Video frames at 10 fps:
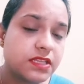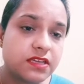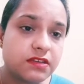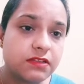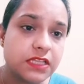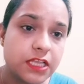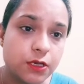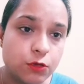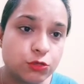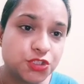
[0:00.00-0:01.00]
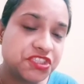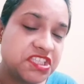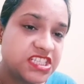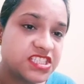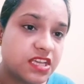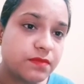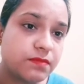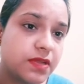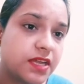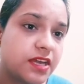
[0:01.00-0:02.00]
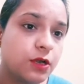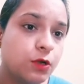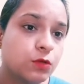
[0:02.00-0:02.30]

There the dough sheets are made,